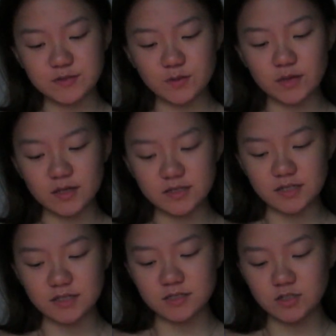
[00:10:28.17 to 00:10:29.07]
So this
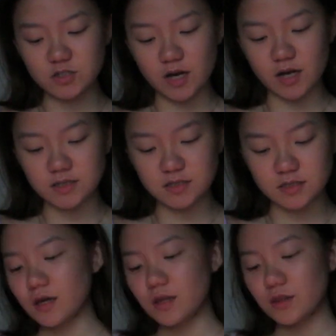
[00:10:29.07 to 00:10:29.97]
is just
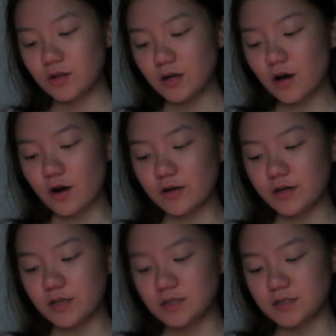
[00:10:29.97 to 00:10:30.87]

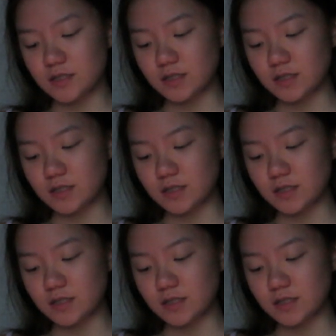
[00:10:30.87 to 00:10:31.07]
363.